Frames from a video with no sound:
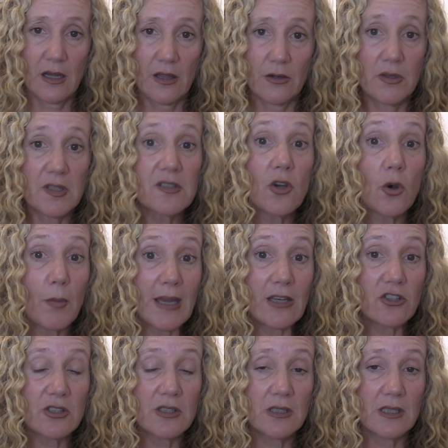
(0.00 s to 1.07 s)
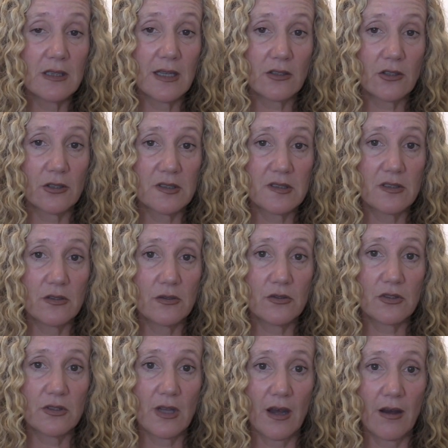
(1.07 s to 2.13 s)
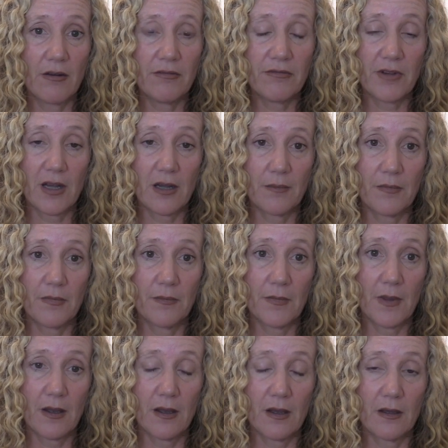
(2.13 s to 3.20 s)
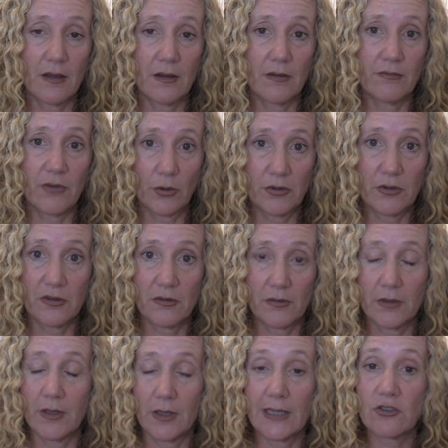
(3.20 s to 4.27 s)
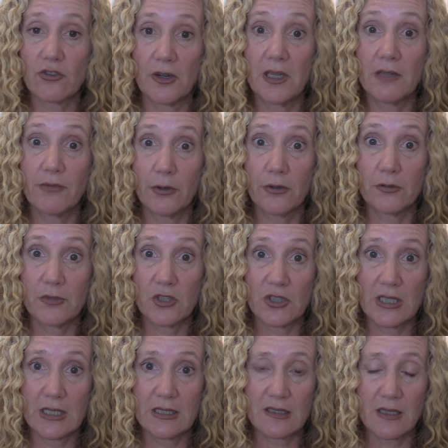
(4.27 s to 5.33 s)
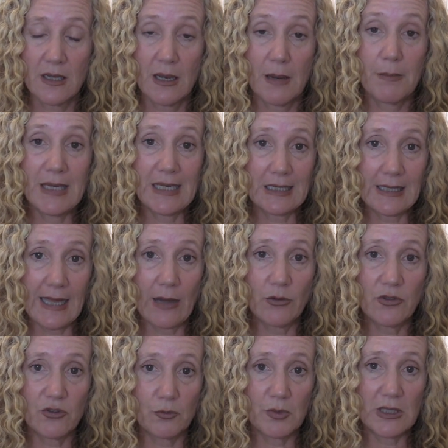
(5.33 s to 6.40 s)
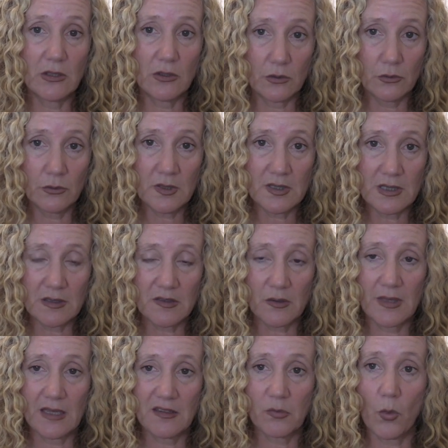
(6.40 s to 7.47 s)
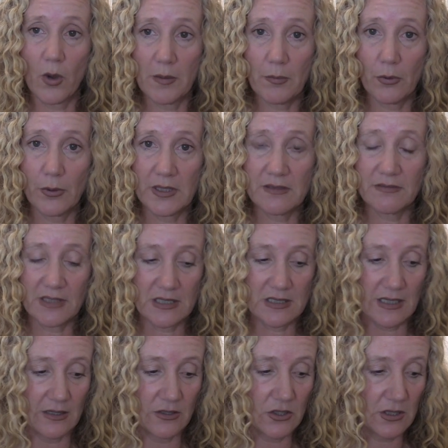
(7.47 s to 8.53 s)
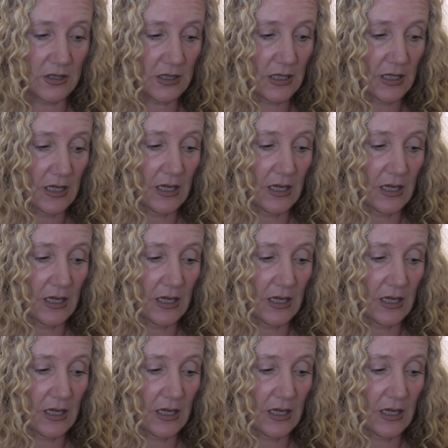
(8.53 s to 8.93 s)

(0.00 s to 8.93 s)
There is no mention in that constitution of electronic voter machines being allowed to be used, and so that's one point of contention.